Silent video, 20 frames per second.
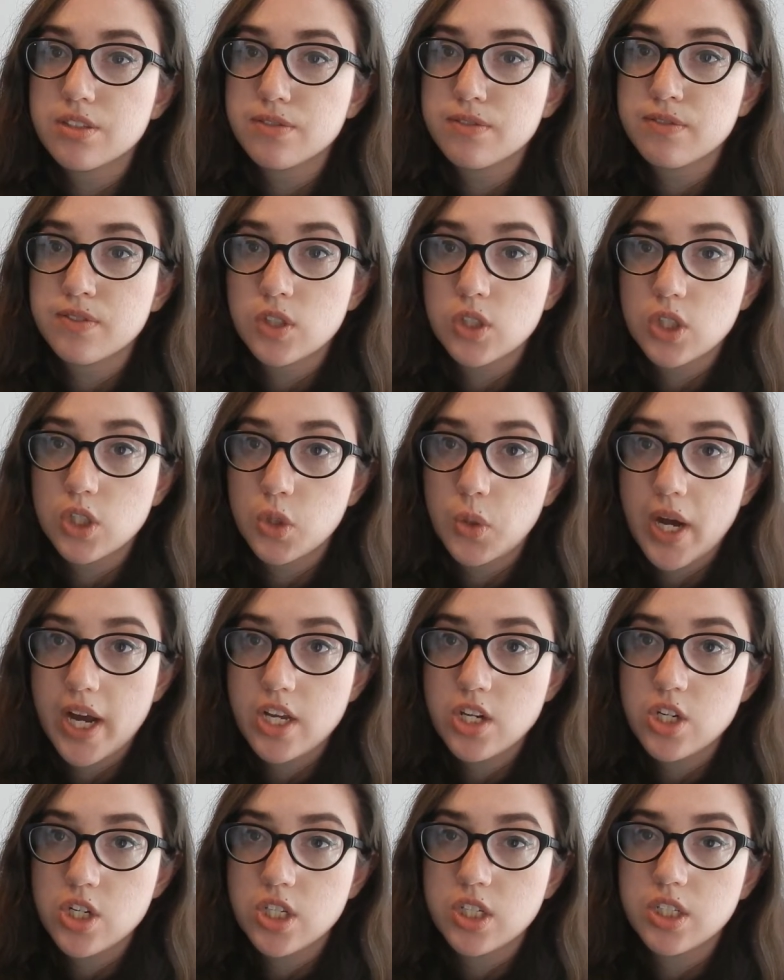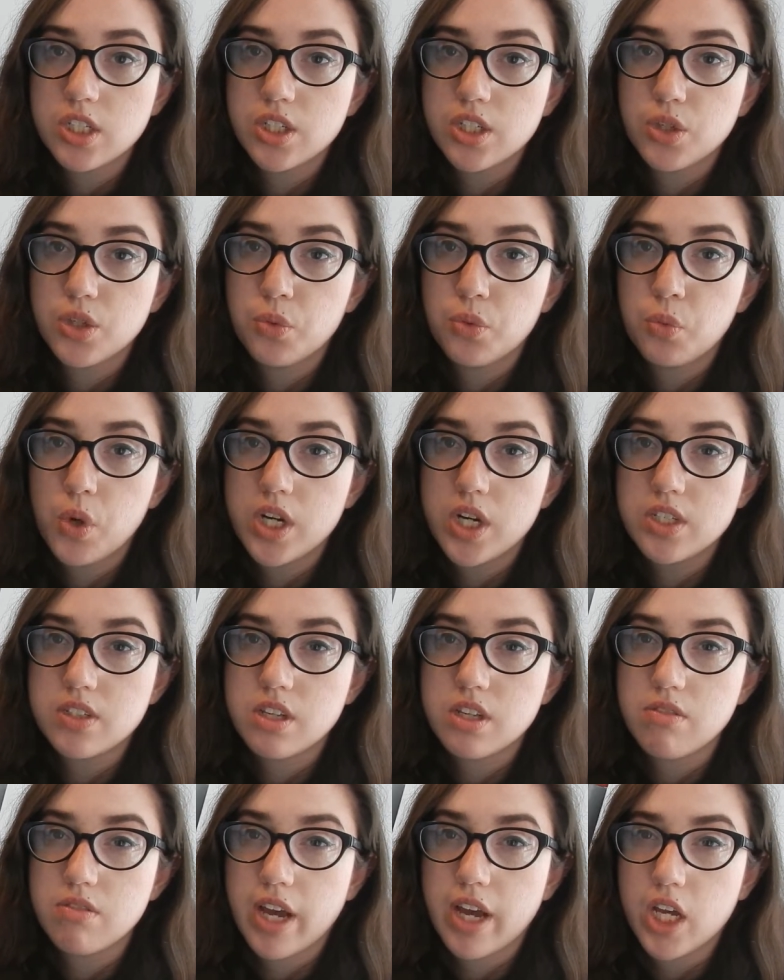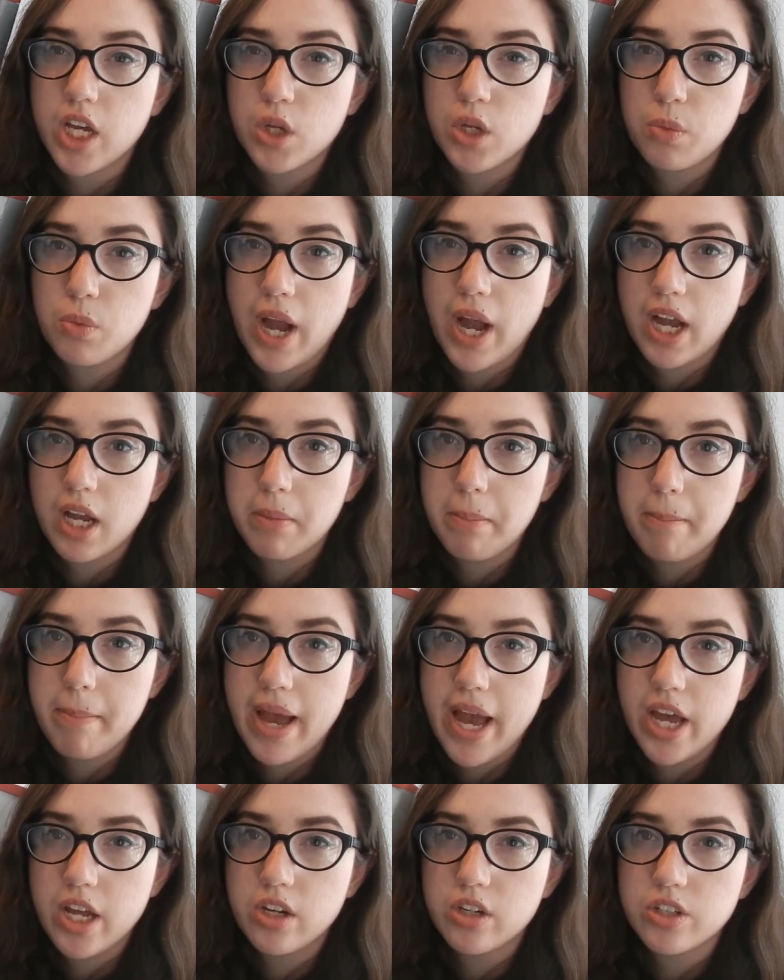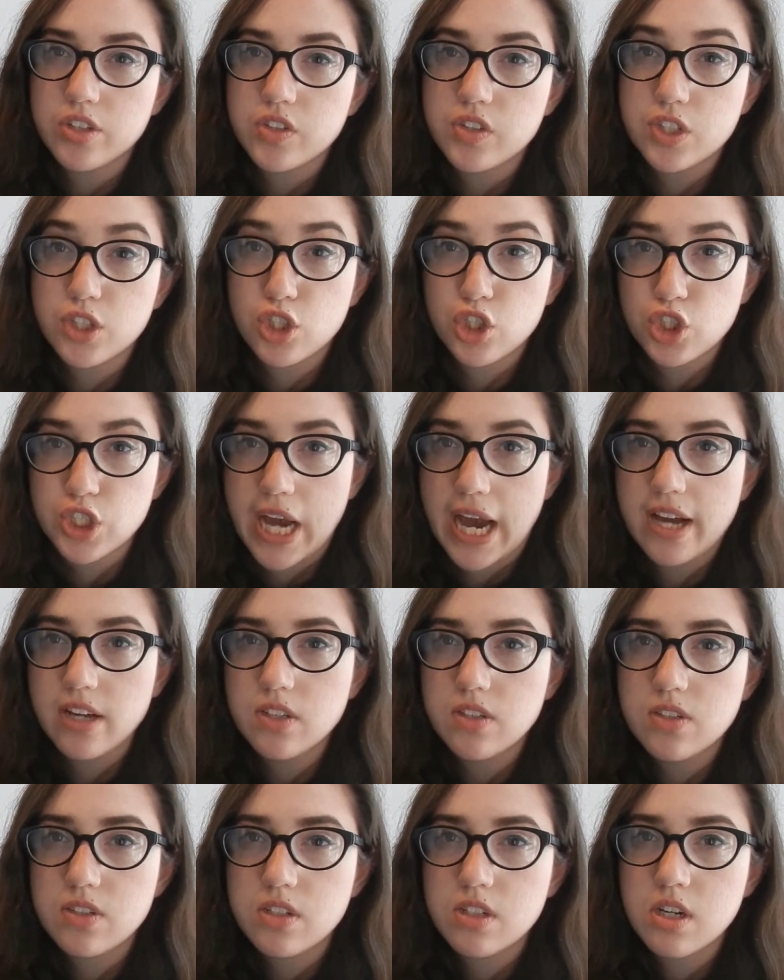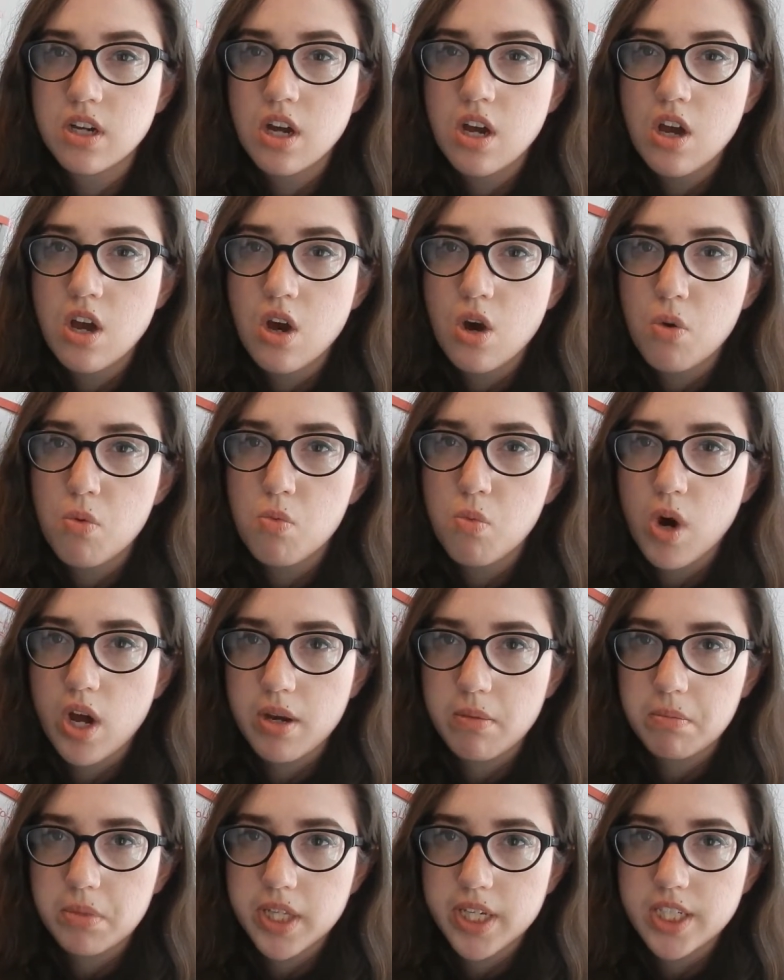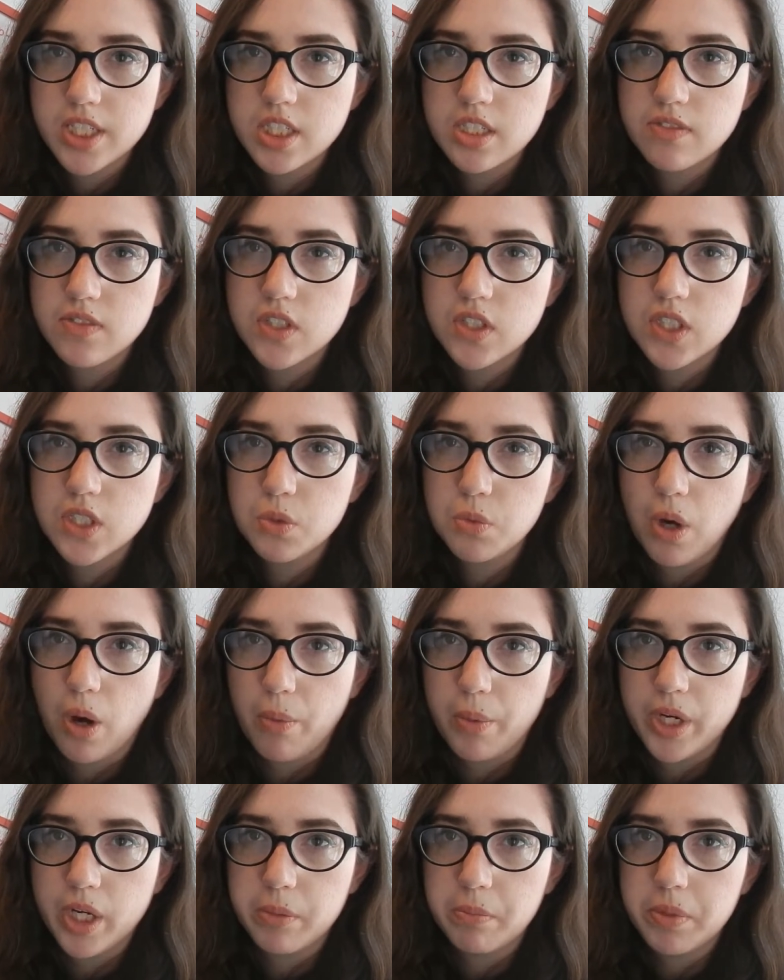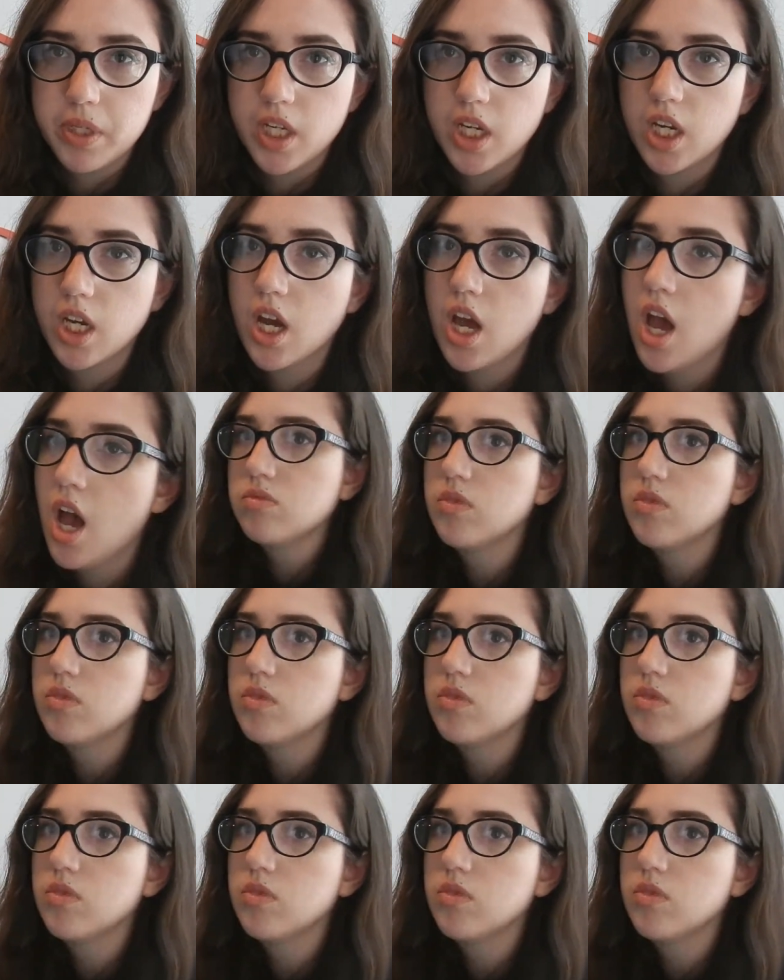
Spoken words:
The full question was if I could recommend or suggest one place to visit, what would it be?